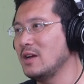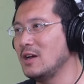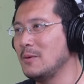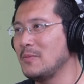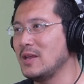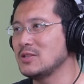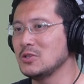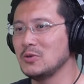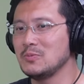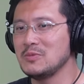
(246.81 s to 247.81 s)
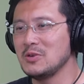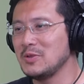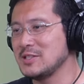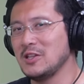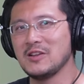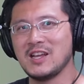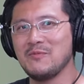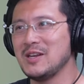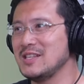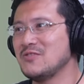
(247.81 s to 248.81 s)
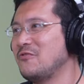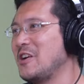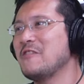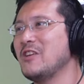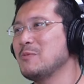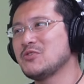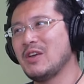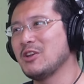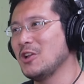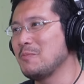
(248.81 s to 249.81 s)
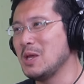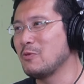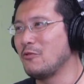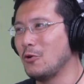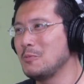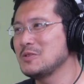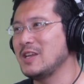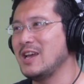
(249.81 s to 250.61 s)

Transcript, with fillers: Um, and so you know, there's a lot, government is very famous for having a lot of paper forms,